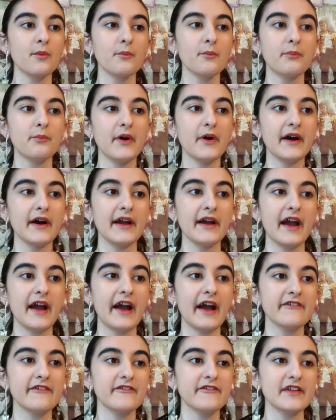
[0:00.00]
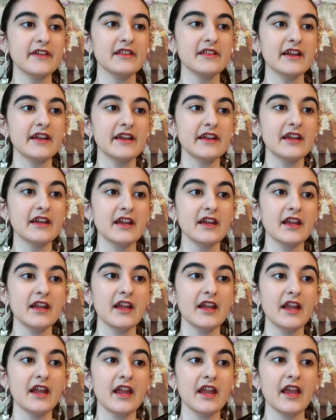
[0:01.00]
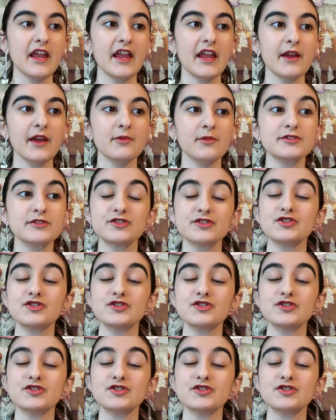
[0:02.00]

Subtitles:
But I feel like it was